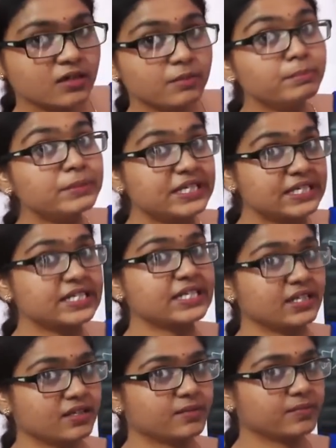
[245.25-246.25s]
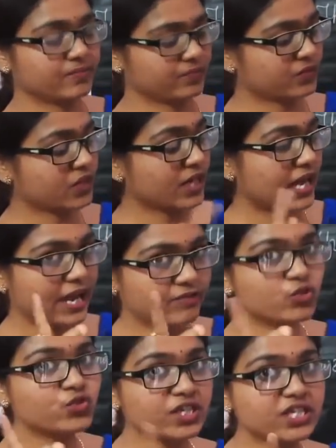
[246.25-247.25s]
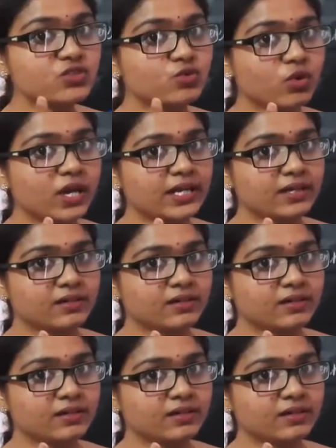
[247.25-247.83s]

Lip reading: mitti. Have you seen soil?